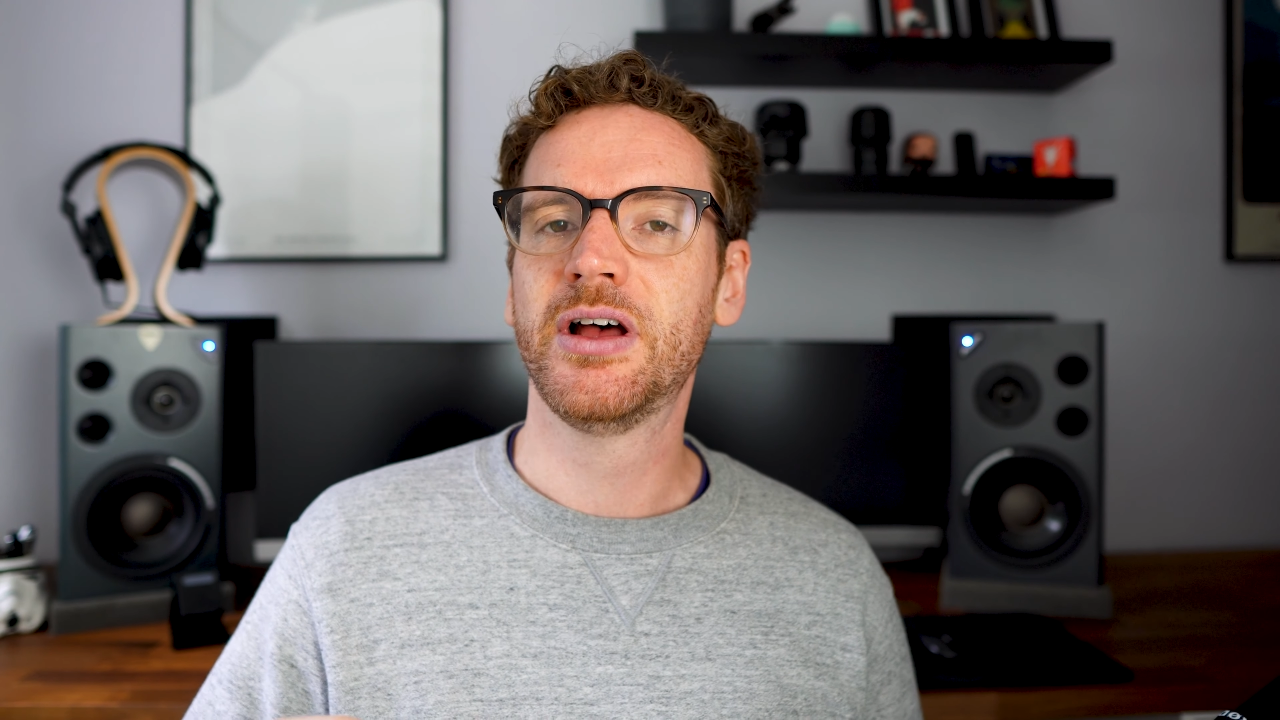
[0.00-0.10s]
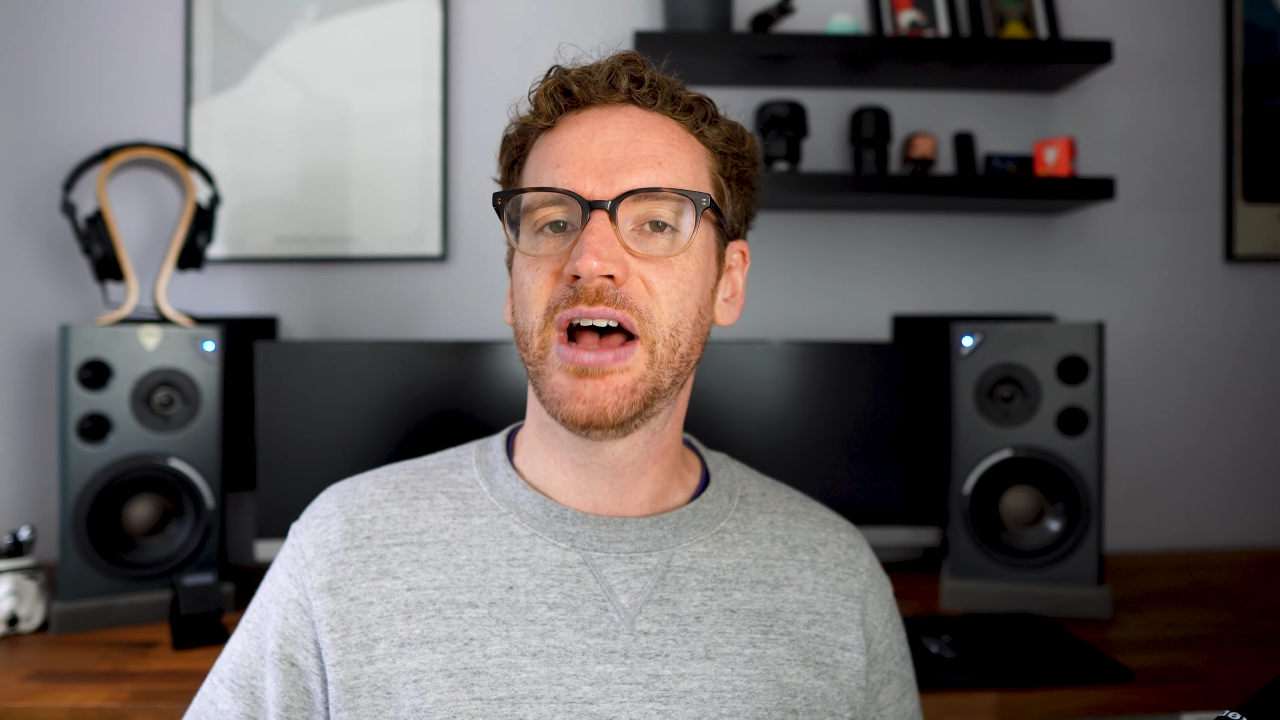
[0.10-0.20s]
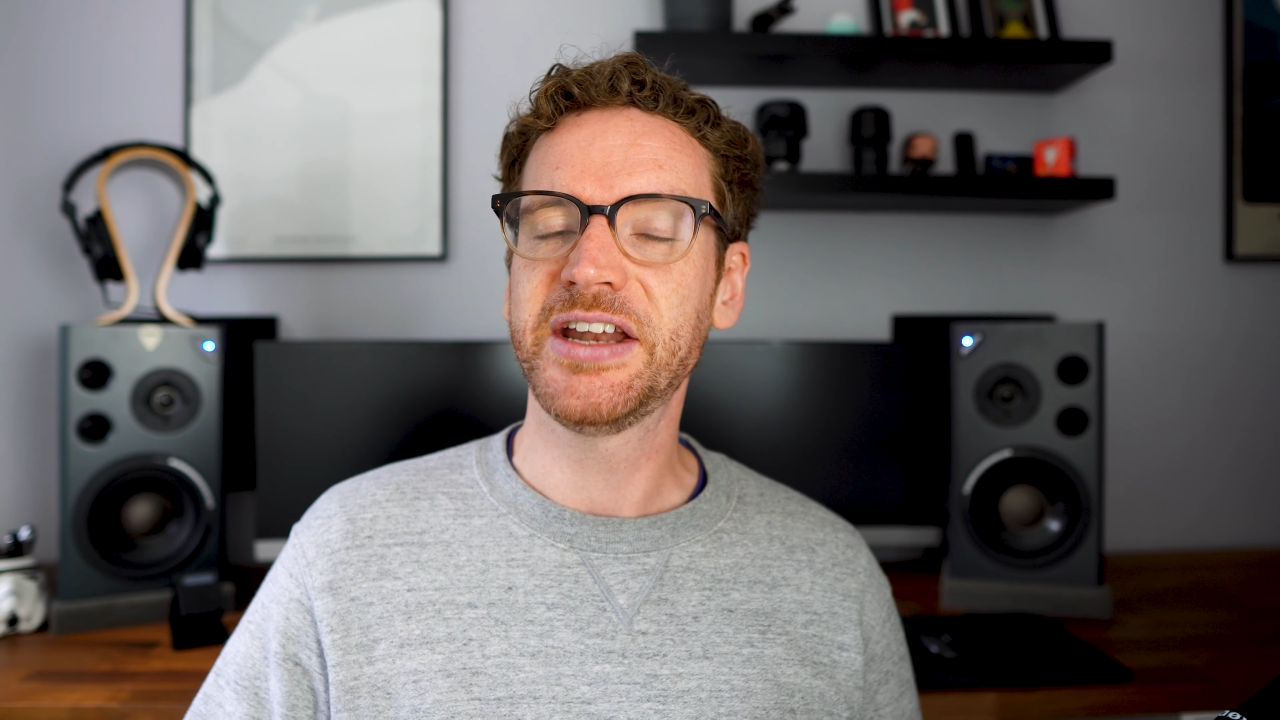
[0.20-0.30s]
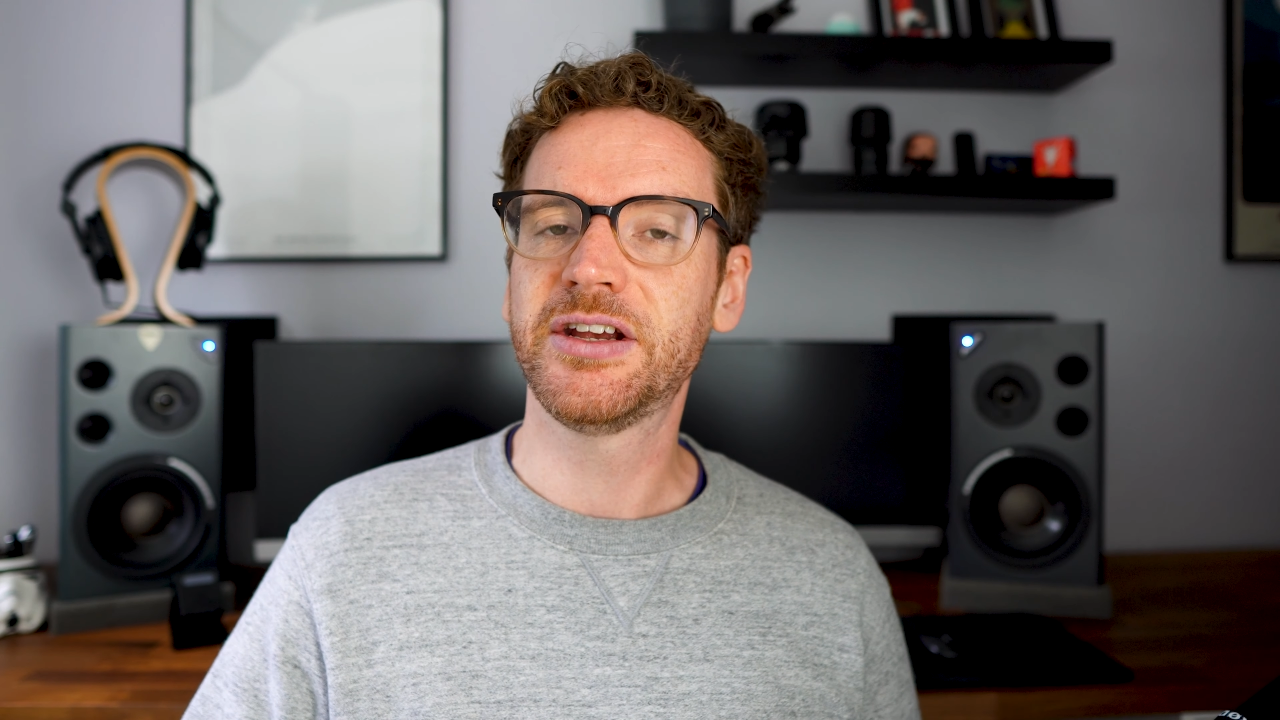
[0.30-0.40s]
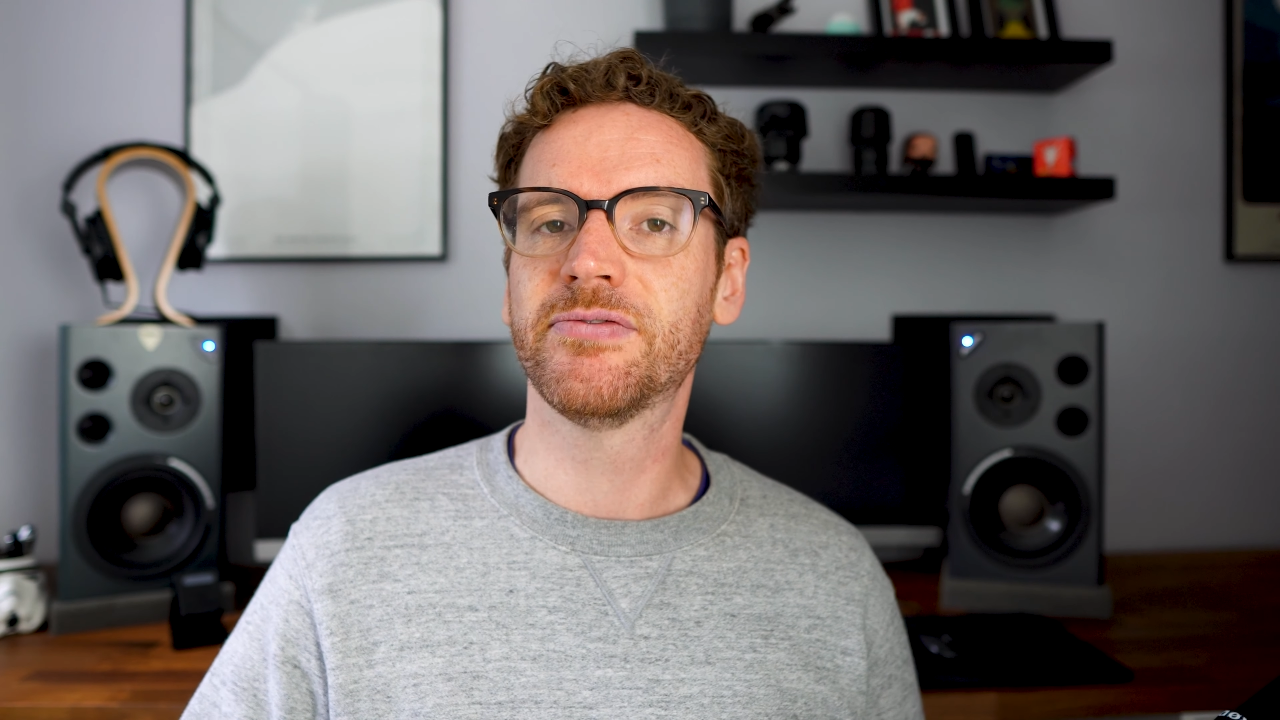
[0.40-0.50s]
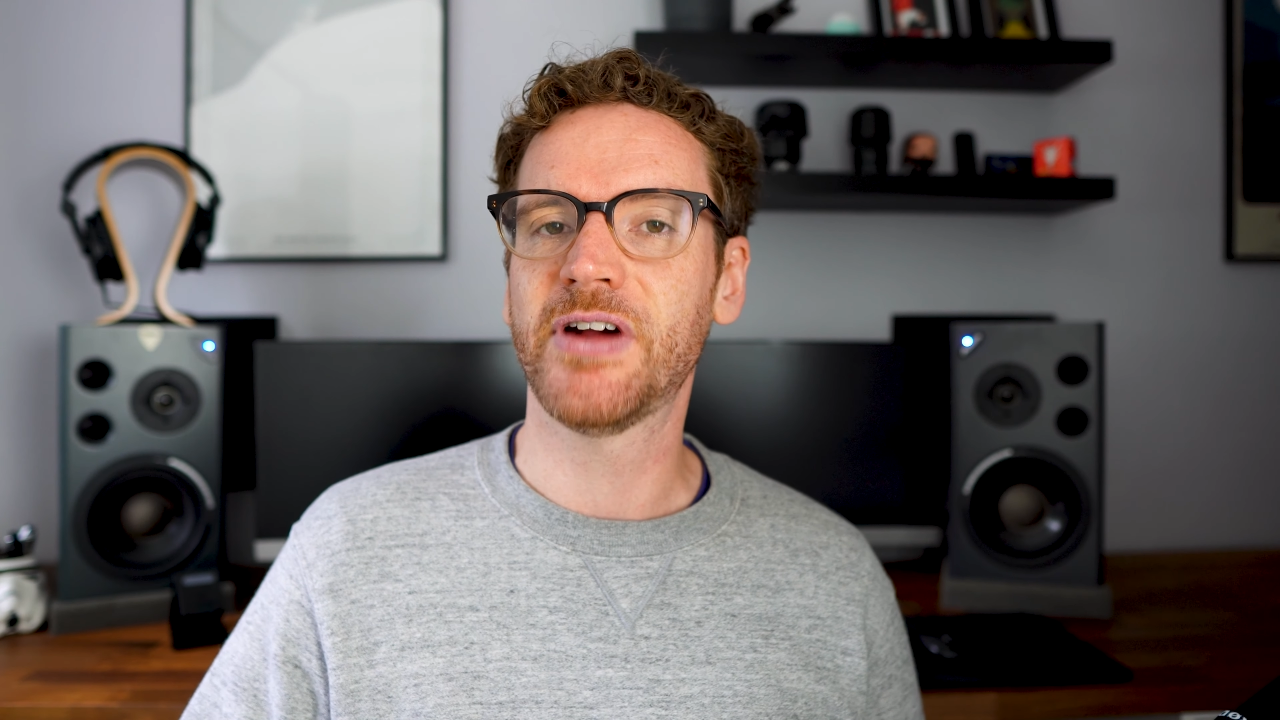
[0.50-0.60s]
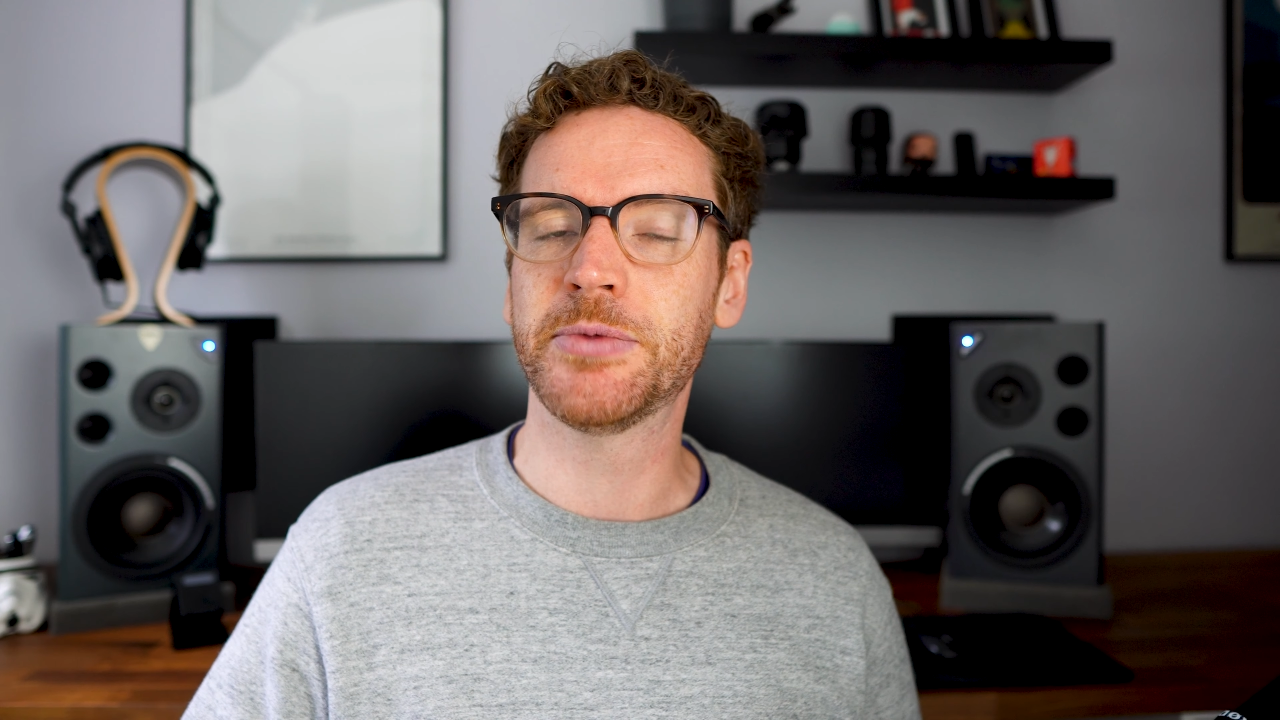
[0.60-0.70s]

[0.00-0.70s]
and you can frame